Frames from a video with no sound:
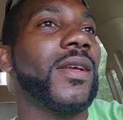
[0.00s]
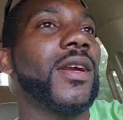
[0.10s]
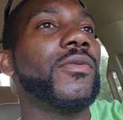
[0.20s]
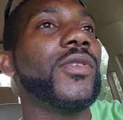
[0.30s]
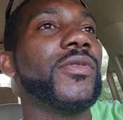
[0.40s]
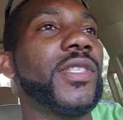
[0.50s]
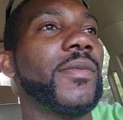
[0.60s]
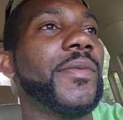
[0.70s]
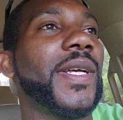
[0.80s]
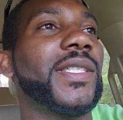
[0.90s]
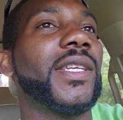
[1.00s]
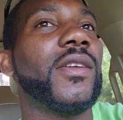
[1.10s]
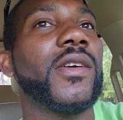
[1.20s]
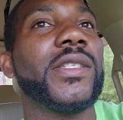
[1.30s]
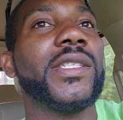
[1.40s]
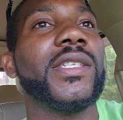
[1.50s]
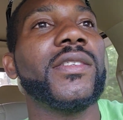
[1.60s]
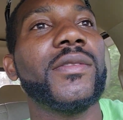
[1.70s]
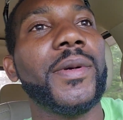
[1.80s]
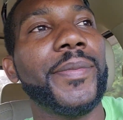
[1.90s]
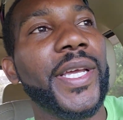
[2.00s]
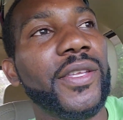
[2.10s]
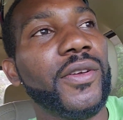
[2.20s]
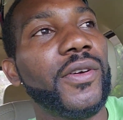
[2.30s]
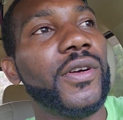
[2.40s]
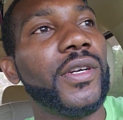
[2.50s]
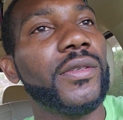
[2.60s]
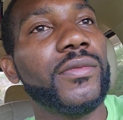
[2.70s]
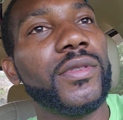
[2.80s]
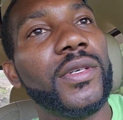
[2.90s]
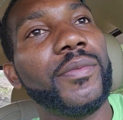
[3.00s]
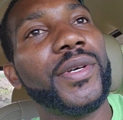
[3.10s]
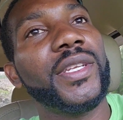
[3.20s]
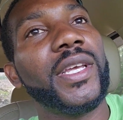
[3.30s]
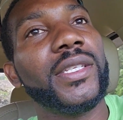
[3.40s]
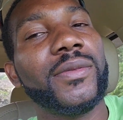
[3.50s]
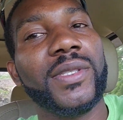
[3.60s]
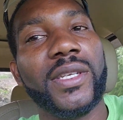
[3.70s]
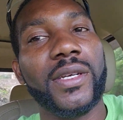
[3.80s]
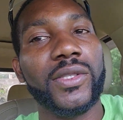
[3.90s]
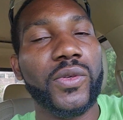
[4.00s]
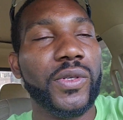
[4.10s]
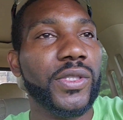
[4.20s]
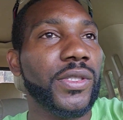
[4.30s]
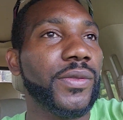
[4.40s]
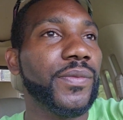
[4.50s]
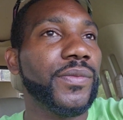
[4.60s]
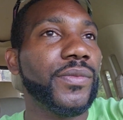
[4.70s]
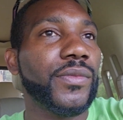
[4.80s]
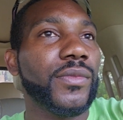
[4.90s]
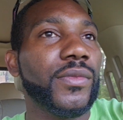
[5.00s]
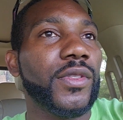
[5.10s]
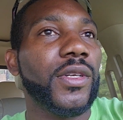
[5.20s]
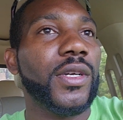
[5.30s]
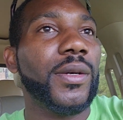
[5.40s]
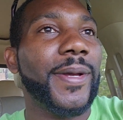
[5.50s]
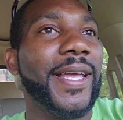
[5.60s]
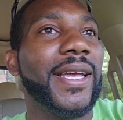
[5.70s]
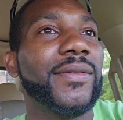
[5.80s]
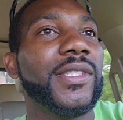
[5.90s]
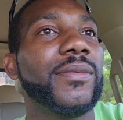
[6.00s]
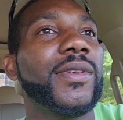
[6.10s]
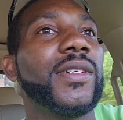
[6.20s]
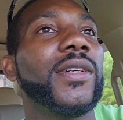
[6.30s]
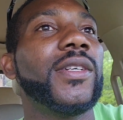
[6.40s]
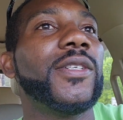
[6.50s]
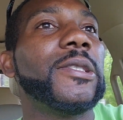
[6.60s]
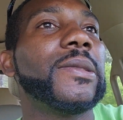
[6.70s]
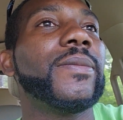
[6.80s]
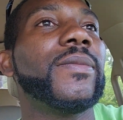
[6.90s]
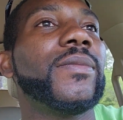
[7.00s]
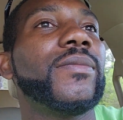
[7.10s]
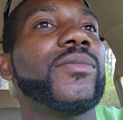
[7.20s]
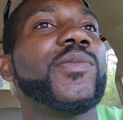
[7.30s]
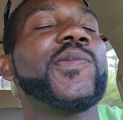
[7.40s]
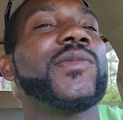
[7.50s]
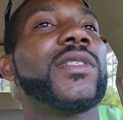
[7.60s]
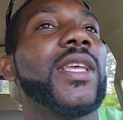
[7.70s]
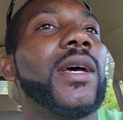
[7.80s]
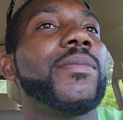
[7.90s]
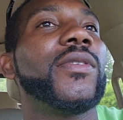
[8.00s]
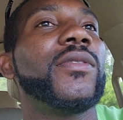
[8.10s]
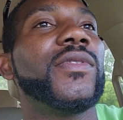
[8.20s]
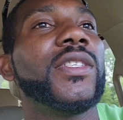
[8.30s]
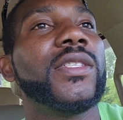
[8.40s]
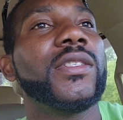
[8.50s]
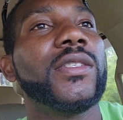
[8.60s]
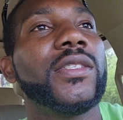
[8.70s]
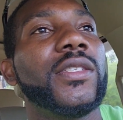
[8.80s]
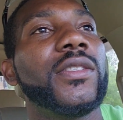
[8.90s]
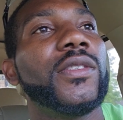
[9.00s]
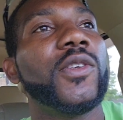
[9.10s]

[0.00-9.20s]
removed some of my St. Augustine in my backyard, putting down some Xeon Zorgia. I have some stop.Vista